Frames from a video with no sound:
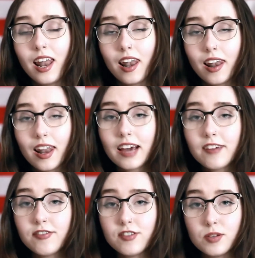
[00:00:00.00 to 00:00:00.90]
Life
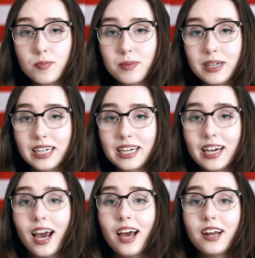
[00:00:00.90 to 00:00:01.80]
to me
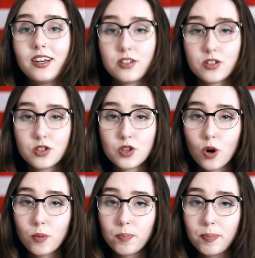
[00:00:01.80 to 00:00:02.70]
does not
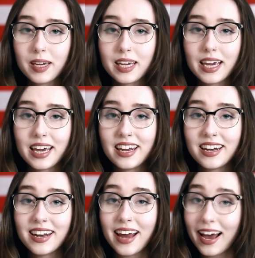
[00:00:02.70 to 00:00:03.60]
begin
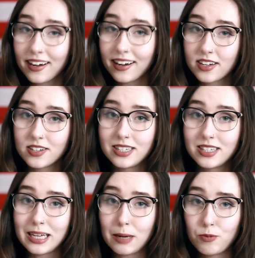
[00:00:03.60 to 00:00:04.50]
at
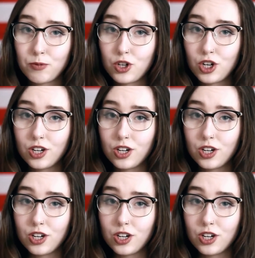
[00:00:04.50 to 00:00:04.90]
conception.